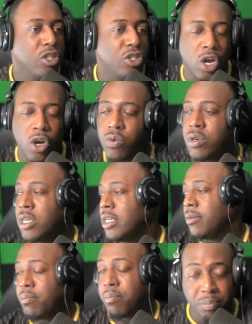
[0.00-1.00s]
So
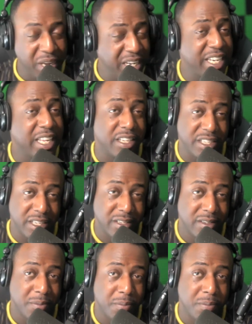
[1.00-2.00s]
be diligent,
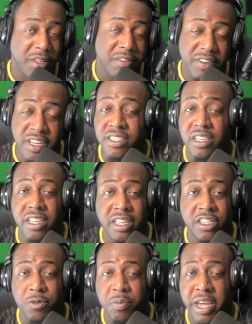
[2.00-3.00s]
be vigilant
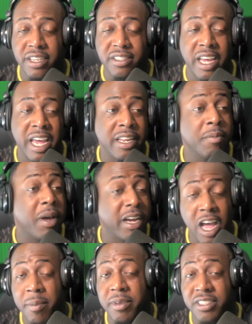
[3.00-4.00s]
in this space and in my
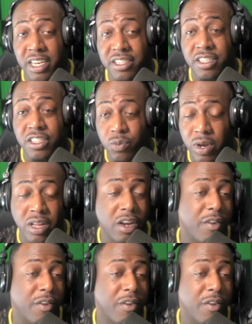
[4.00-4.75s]
comment section as well.